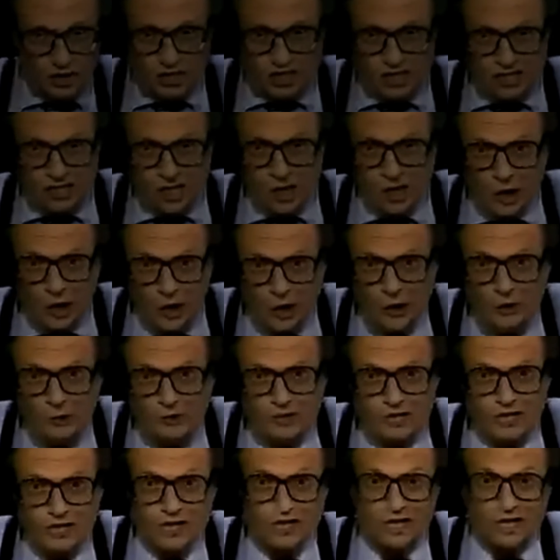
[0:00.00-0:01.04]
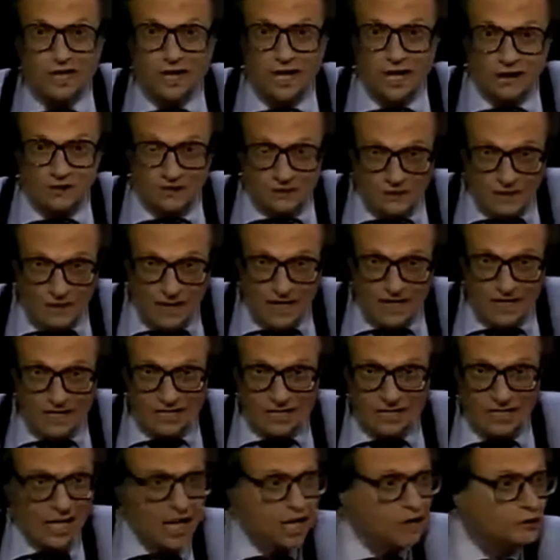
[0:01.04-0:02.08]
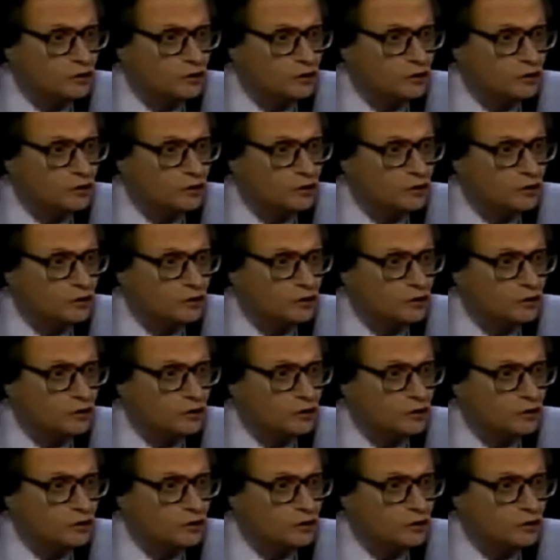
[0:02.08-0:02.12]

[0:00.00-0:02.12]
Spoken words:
which is a hoot of a magazine.